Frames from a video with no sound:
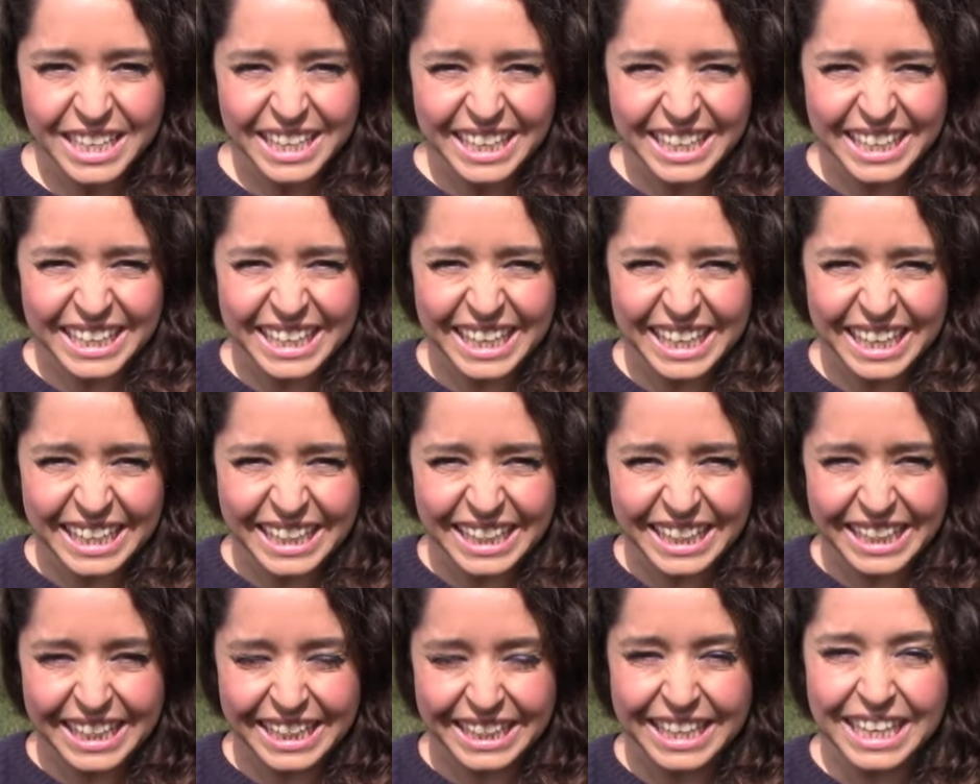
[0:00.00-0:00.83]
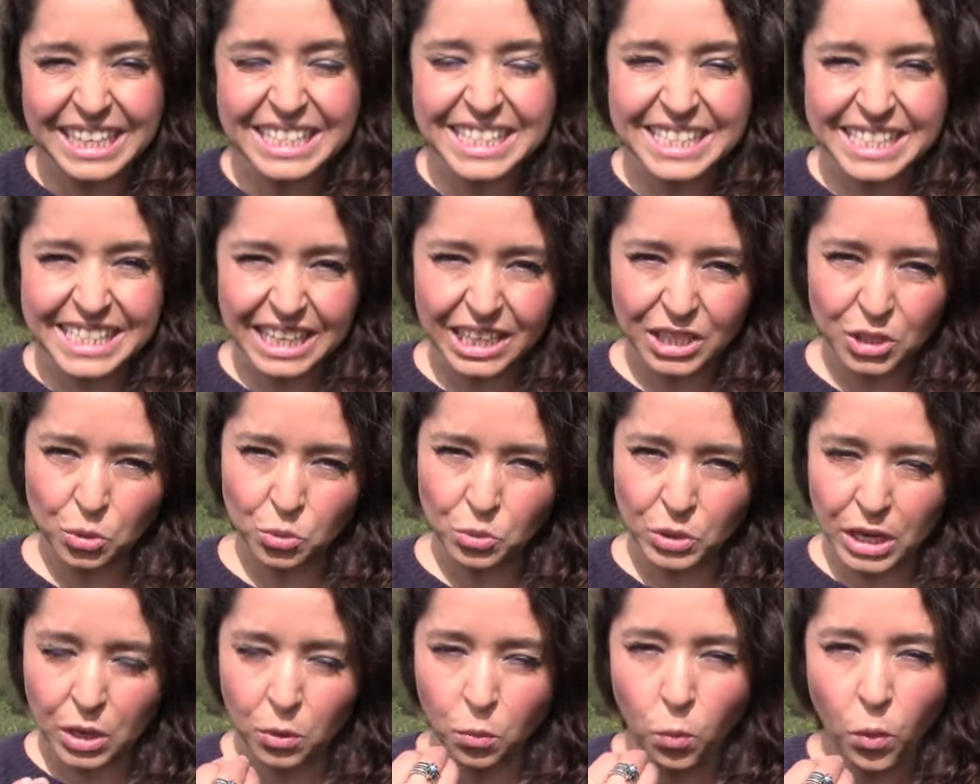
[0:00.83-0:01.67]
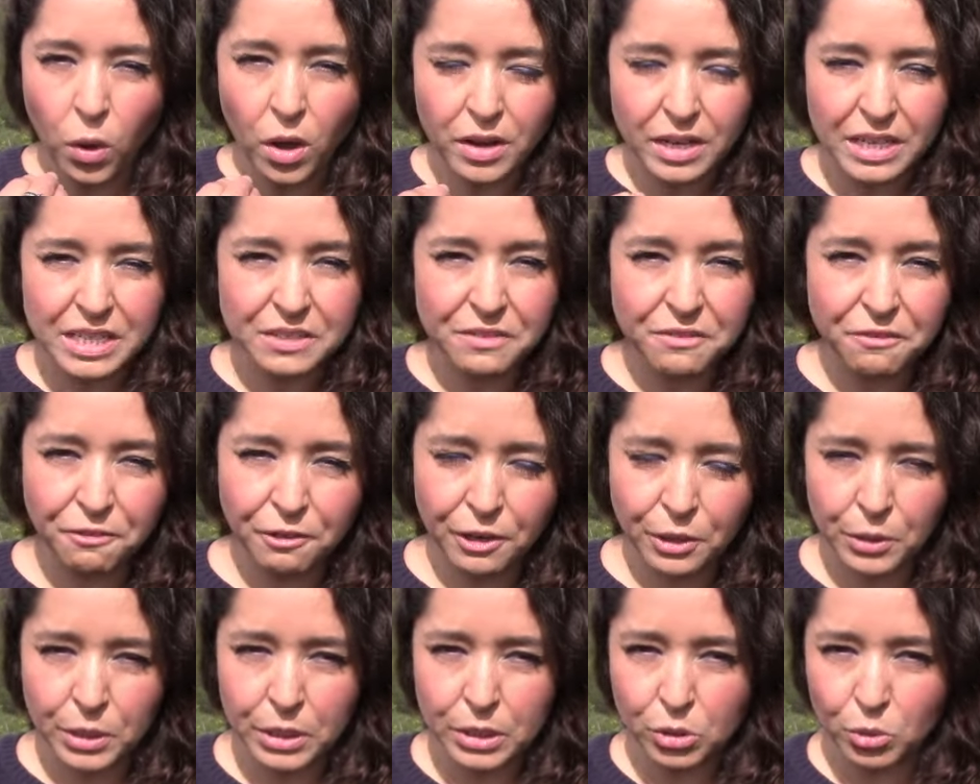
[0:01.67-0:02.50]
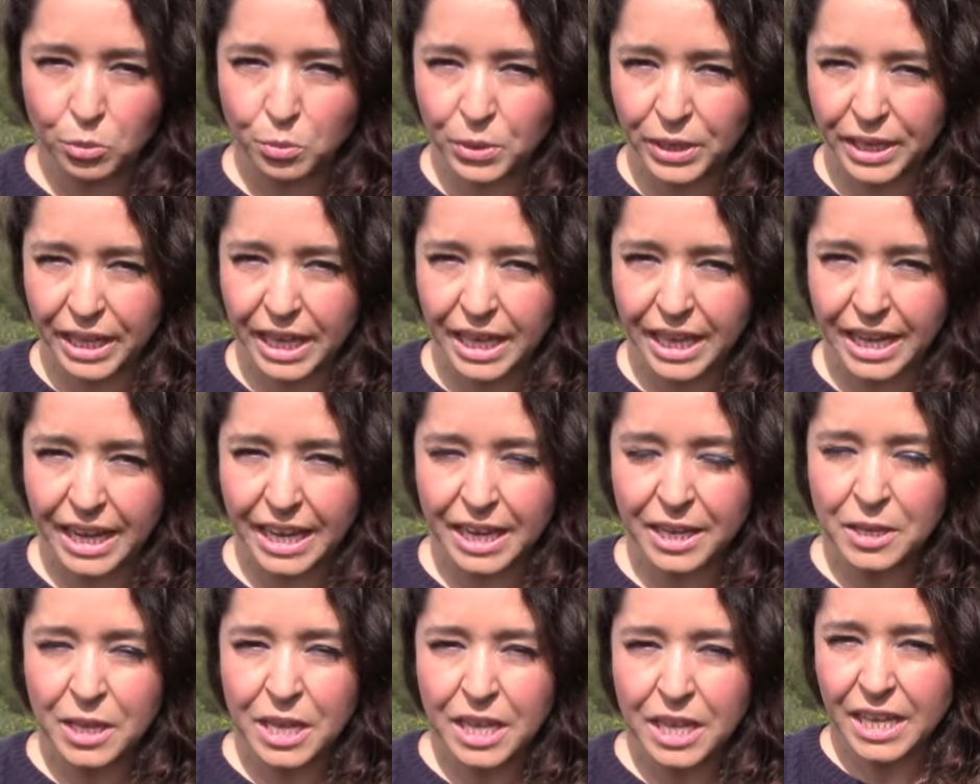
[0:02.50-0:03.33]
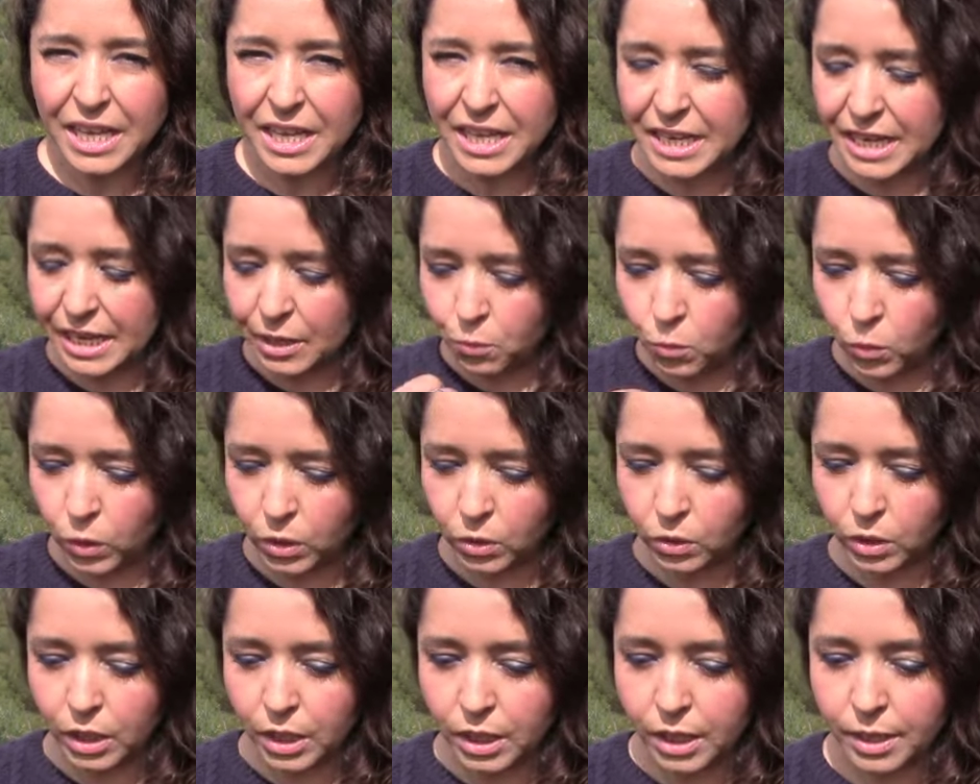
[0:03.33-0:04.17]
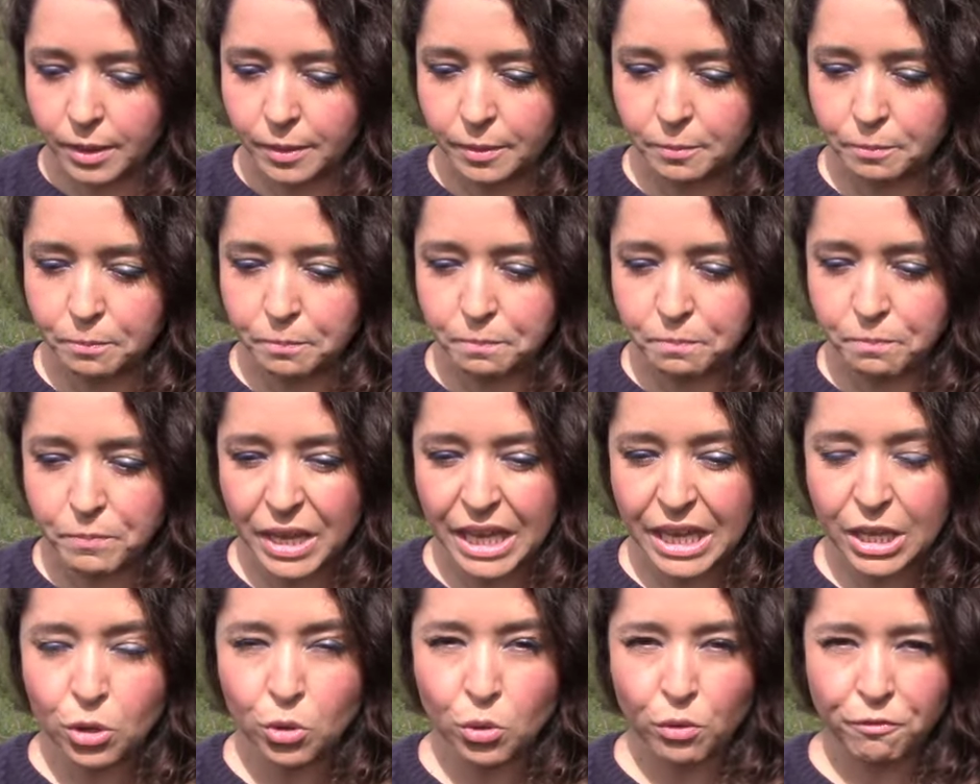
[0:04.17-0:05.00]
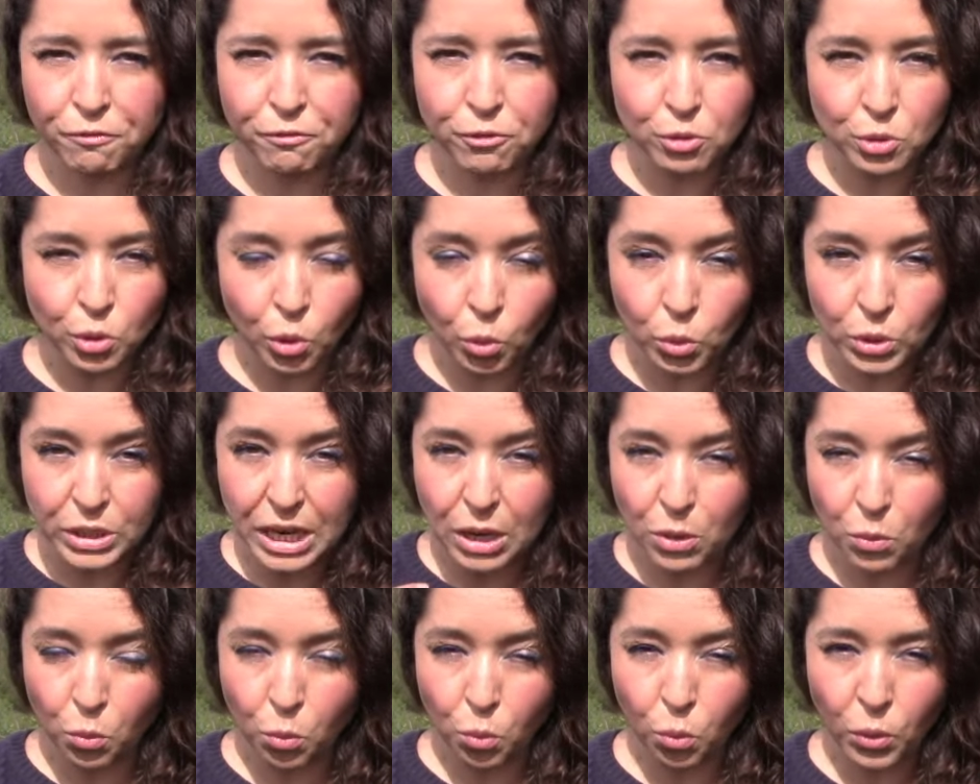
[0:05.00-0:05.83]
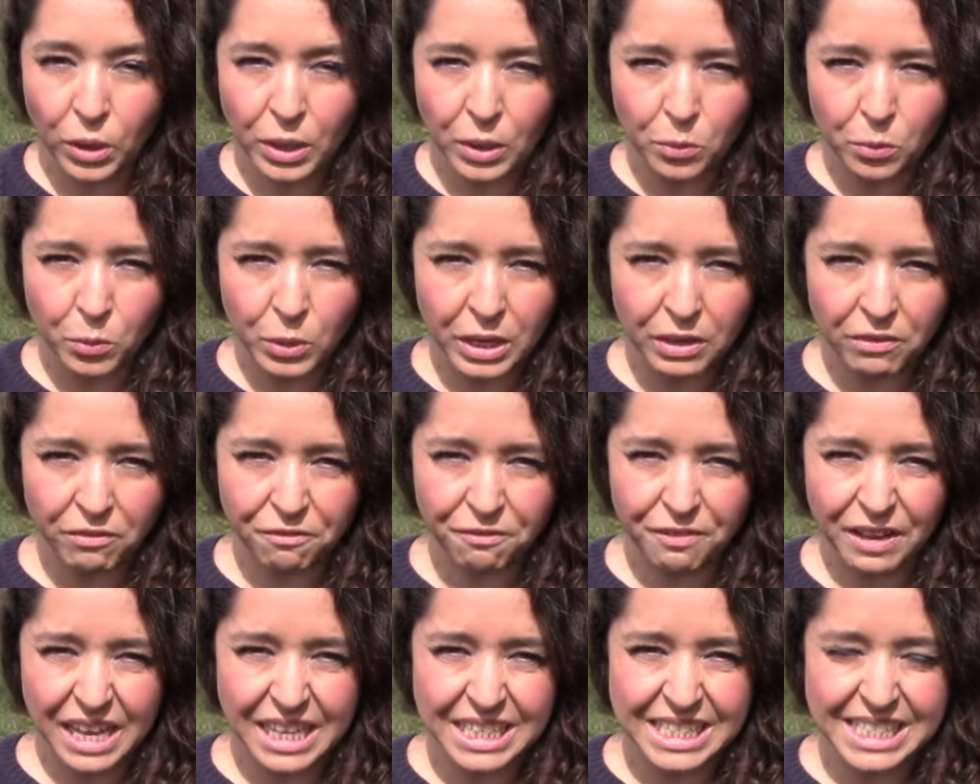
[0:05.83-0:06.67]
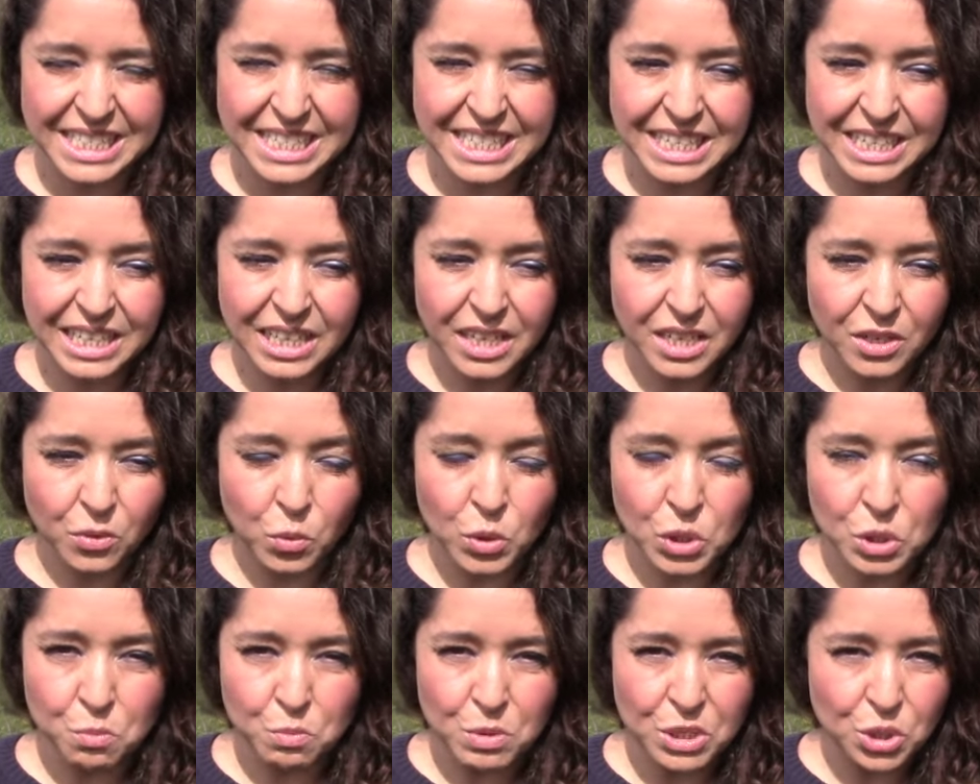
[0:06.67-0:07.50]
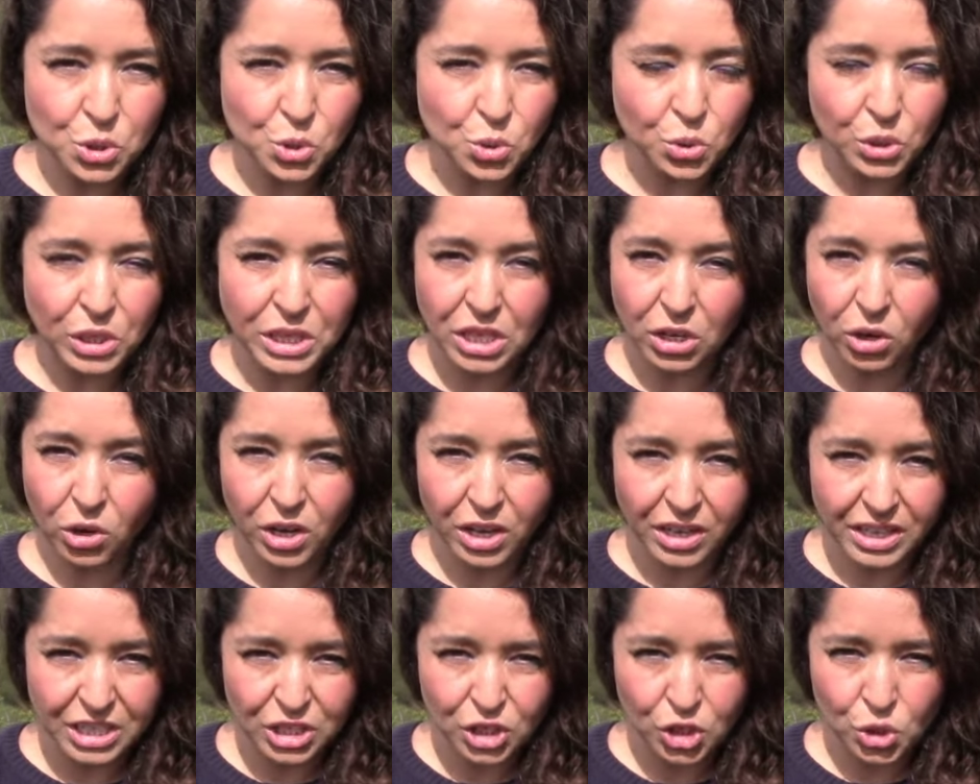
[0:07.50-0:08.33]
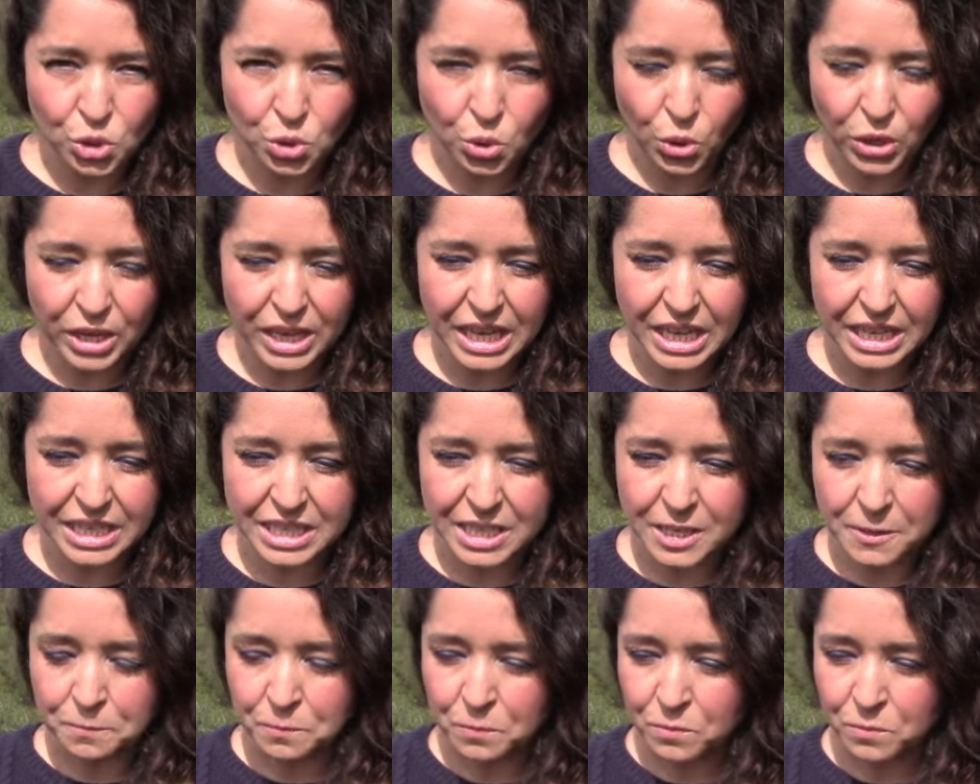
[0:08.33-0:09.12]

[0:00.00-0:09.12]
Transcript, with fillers: It does tell you that water is very lubricating, and it will make your food go down really, really fast, which means you don't enjoy it,